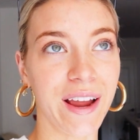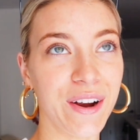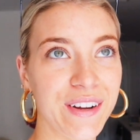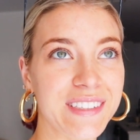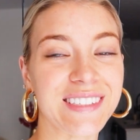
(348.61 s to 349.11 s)

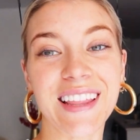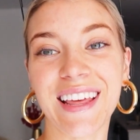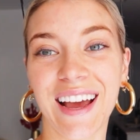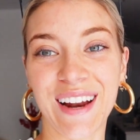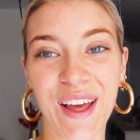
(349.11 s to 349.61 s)
errands
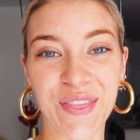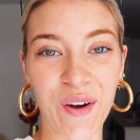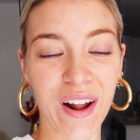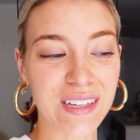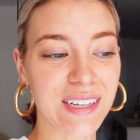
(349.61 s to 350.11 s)
than I
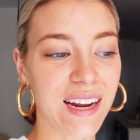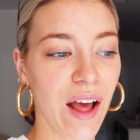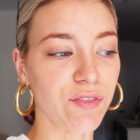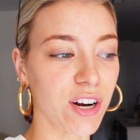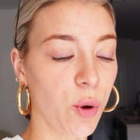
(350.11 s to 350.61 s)
thought I did.
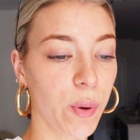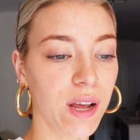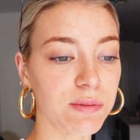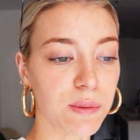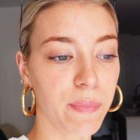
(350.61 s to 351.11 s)
I've got to go
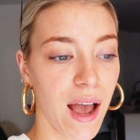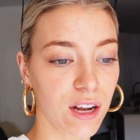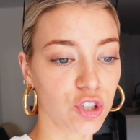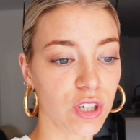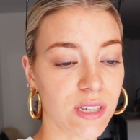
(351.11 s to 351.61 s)
pick up some
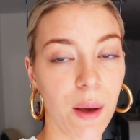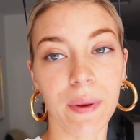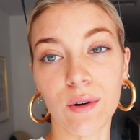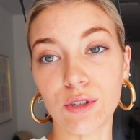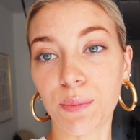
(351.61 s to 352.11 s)
packages at
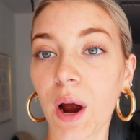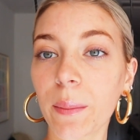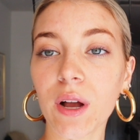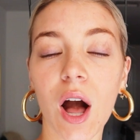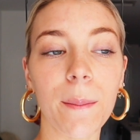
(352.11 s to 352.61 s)
my old
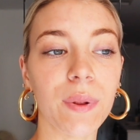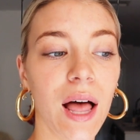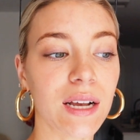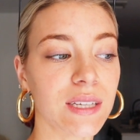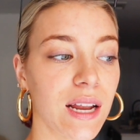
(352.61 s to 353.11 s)
apartment complex.